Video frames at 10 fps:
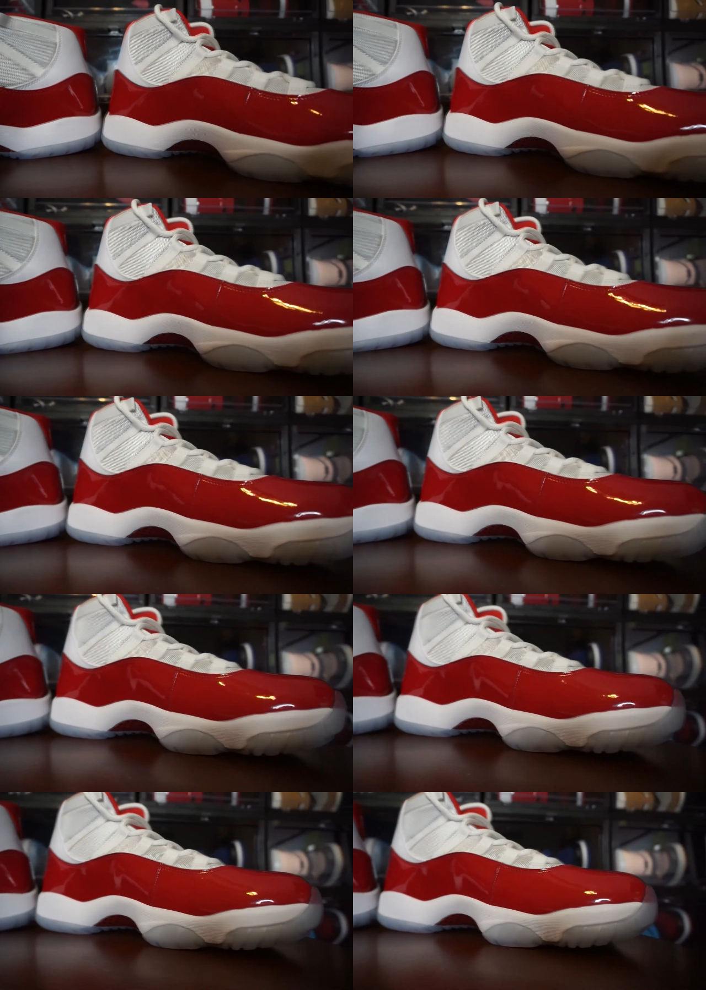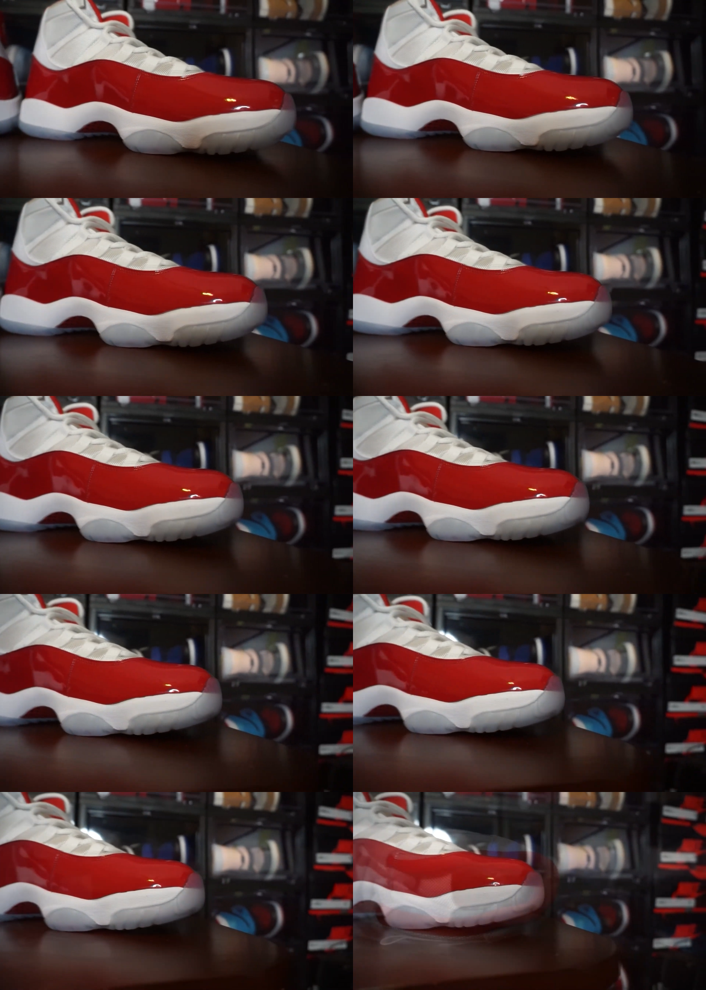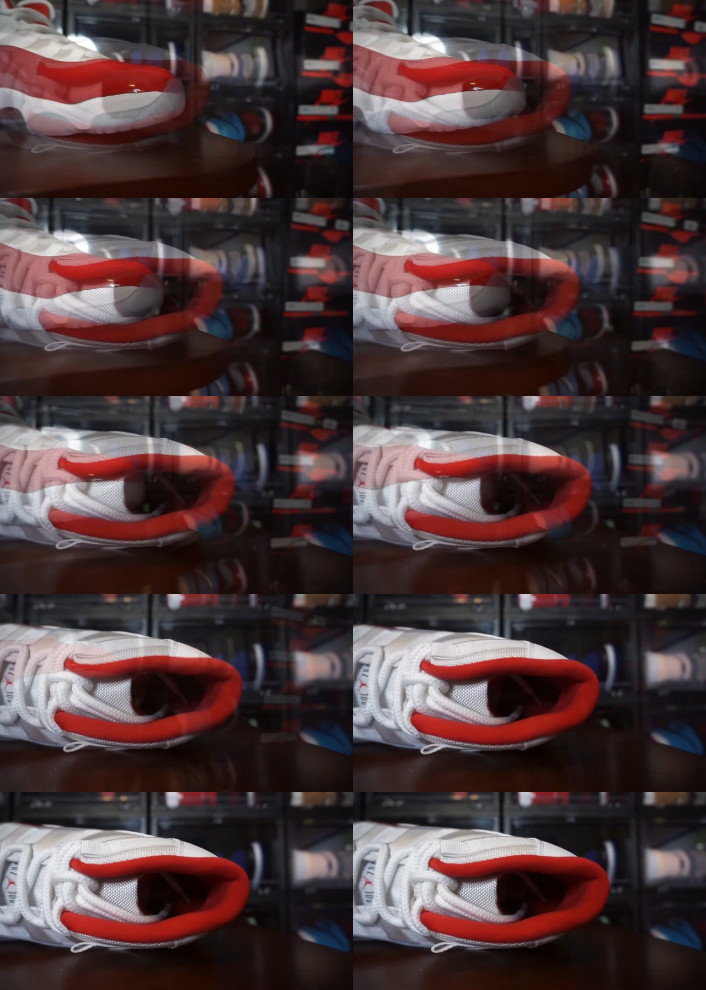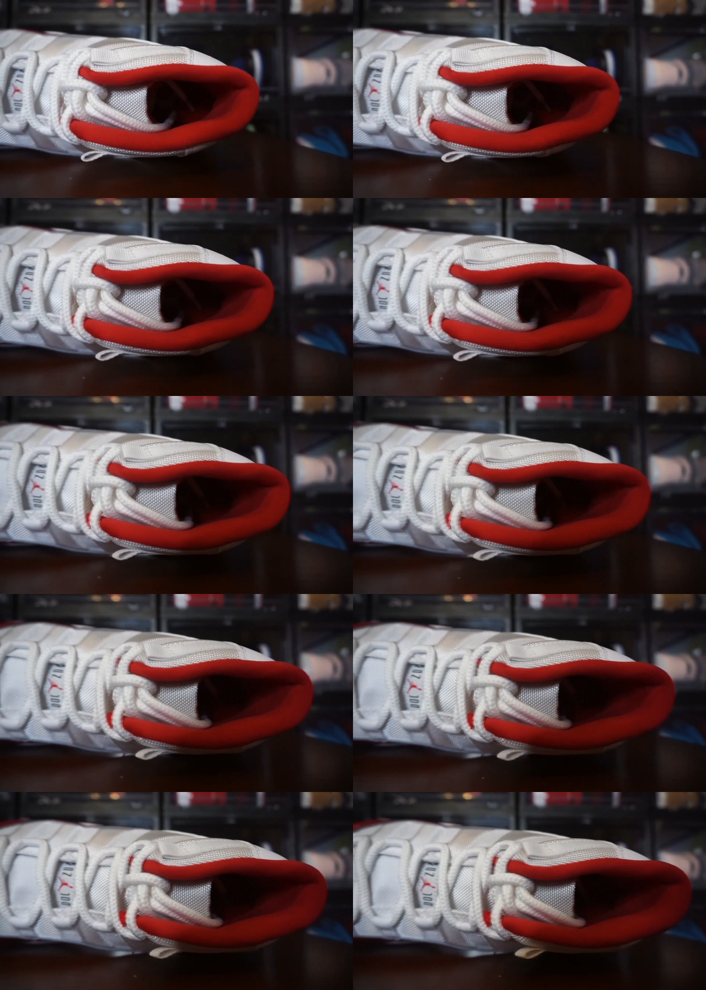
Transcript: Nobody's mouth can be seen.